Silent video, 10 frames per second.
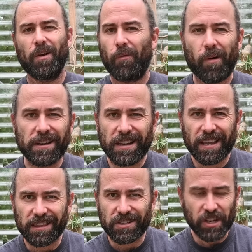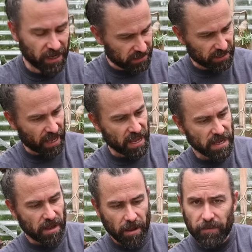why take the chance, hey,
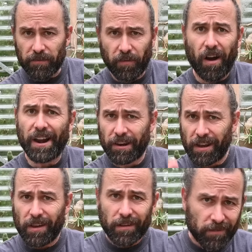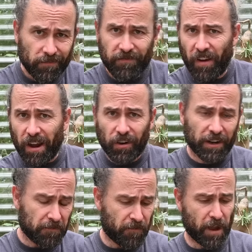of inviting fungal
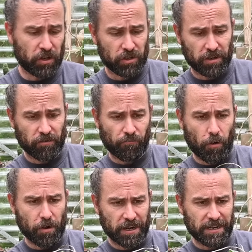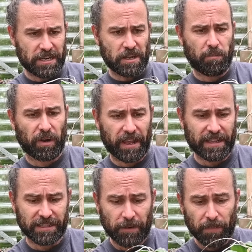infection and rot into your
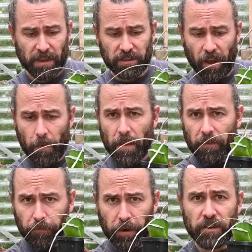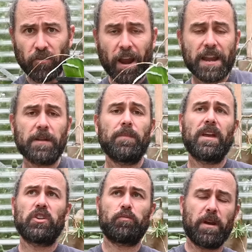plants? So free draining,
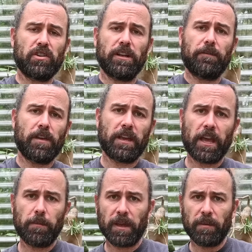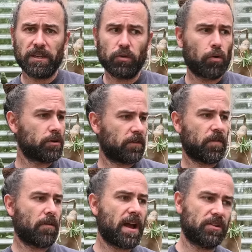especially if you're keeping them indoors. If
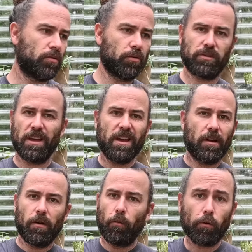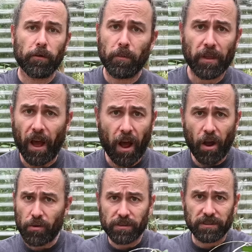they're outdoors, water them with a
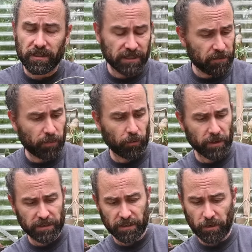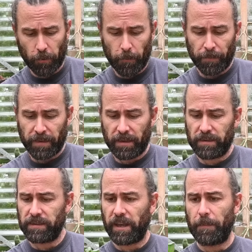hose. It's a simple thing to do, and